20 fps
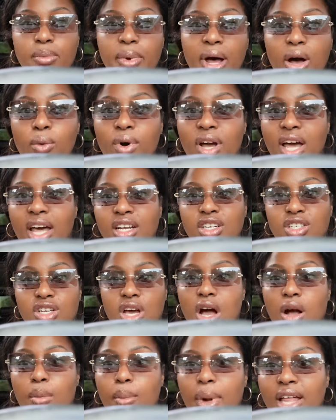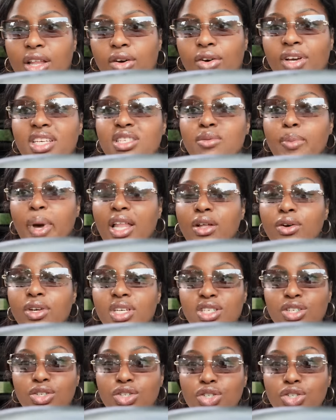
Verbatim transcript: about what kind of dog Milo is. Milo is a